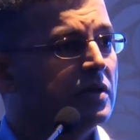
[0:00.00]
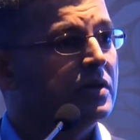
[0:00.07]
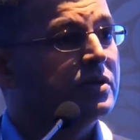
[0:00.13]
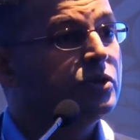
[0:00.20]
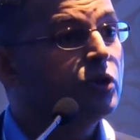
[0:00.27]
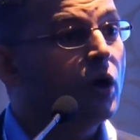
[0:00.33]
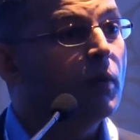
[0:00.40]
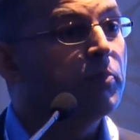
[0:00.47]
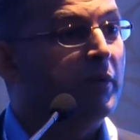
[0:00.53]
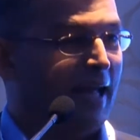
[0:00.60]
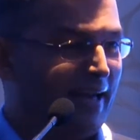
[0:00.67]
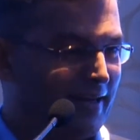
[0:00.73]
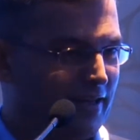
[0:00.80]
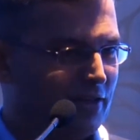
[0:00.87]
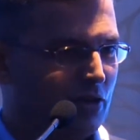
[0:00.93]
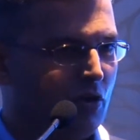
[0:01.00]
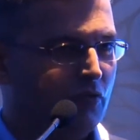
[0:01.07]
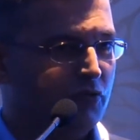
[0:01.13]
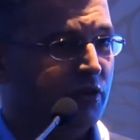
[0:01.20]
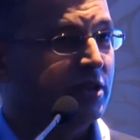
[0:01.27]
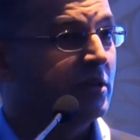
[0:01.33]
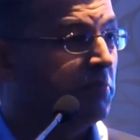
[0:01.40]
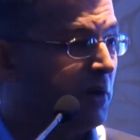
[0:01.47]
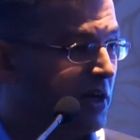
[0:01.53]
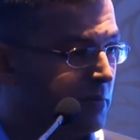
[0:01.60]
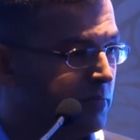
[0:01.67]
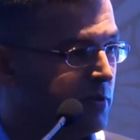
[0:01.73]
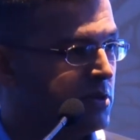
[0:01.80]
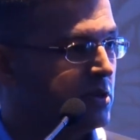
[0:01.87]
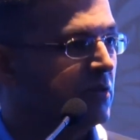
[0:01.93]
Your planning of your
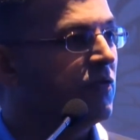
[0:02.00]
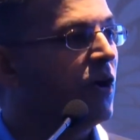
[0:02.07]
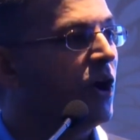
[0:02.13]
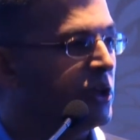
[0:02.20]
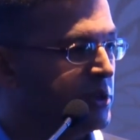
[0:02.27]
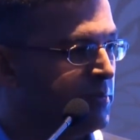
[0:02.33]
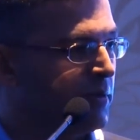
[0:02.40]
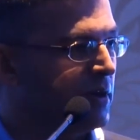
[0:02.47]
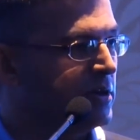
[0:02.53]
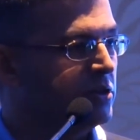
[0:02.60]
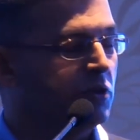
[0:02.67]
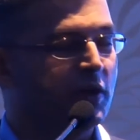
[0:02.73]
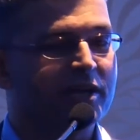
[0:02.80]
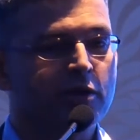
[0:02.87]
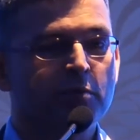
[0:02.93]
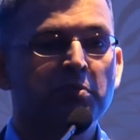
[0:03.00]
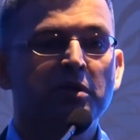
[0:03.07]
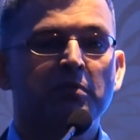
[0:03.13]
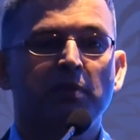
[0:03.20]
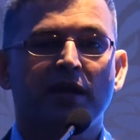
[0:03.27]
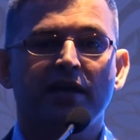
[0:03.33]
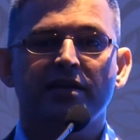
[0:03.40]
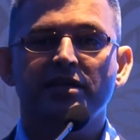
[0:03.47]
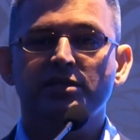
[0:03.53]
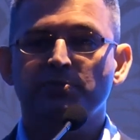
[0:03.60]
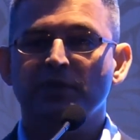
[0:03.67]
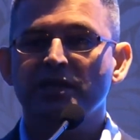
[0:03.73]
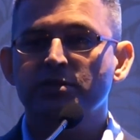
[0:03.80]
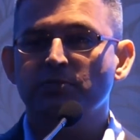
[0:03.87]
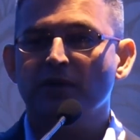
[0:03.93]
departments of hospitals, your equipment planning,
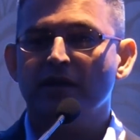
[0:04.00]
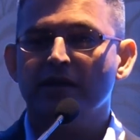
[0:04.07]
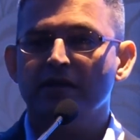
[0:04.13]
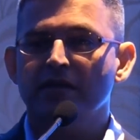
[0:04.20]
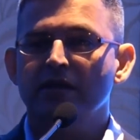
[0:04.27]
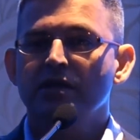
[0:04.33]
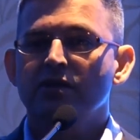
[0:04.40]
space planning,